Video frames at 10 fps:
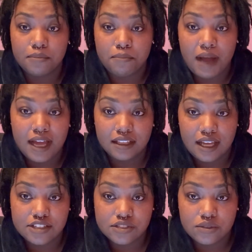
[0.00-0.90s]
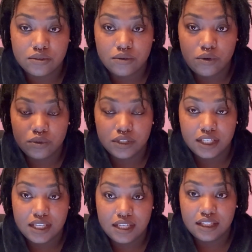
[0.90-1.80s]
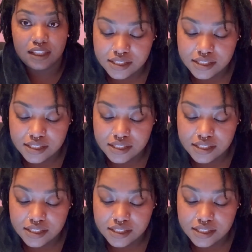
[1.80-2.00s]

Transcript: biological older kid.